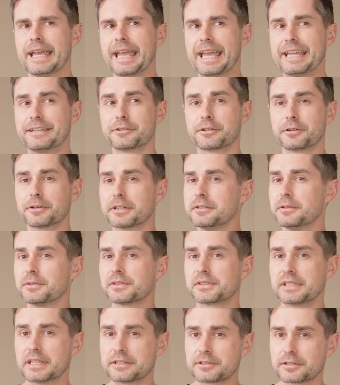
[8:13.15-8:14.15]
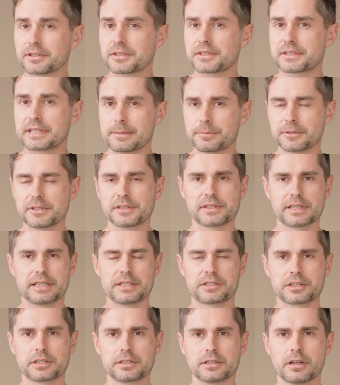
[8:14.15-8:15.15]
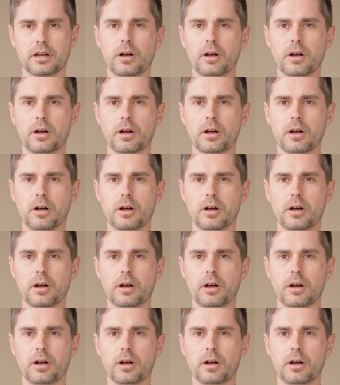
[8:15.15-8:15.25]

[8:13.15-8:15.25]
and you're going to use digital stabilization,